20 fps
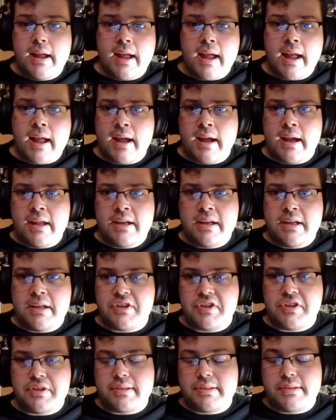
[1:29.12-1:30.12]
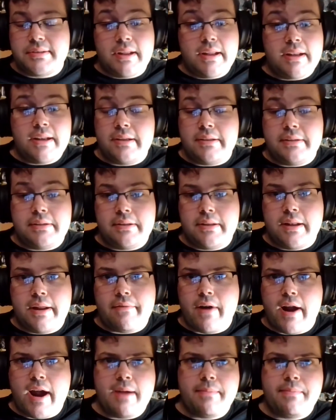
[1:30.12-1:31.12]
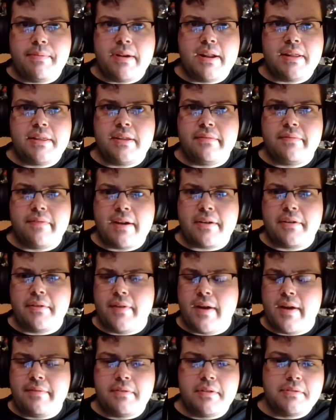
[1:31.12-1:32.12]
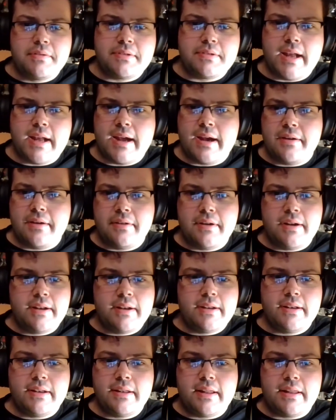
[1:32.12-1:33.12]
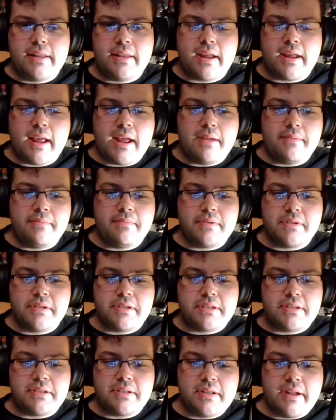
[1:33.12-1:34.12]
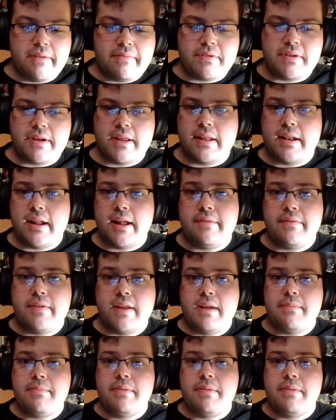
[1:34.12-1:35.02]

and it just it never happened. I think Factor 5 closed down and the, the game just never saw the light of day.